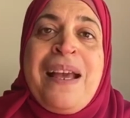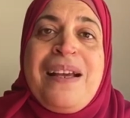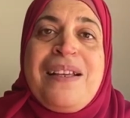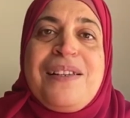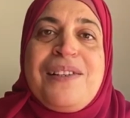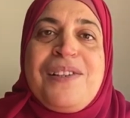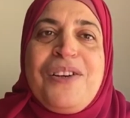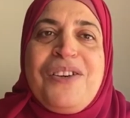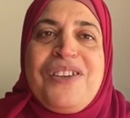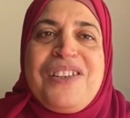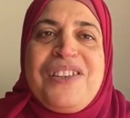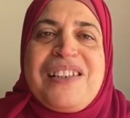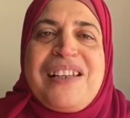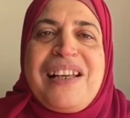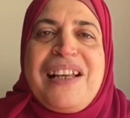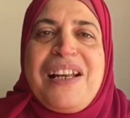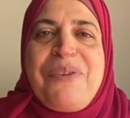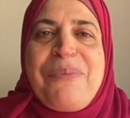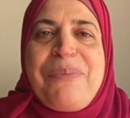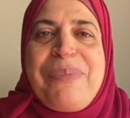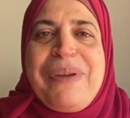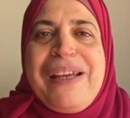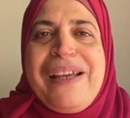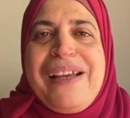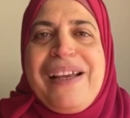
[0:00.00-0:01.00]
So it's
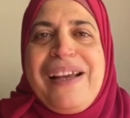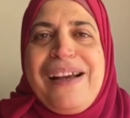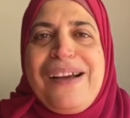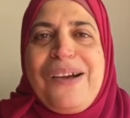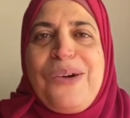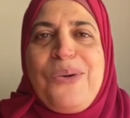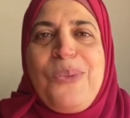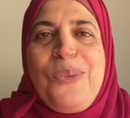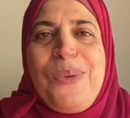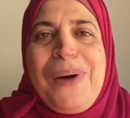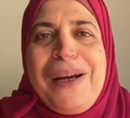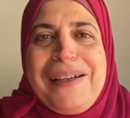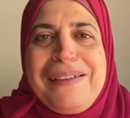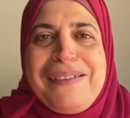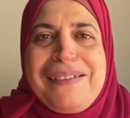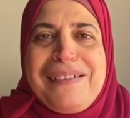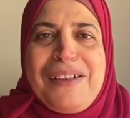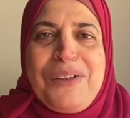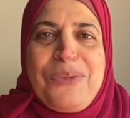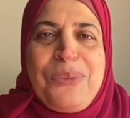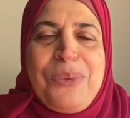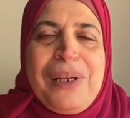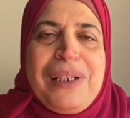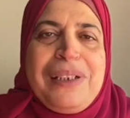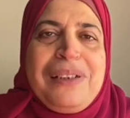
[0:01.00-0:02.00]
gonna be a
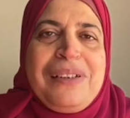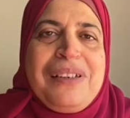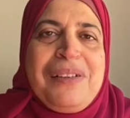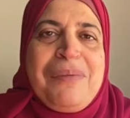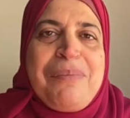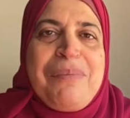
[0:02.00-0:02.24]
quieter one.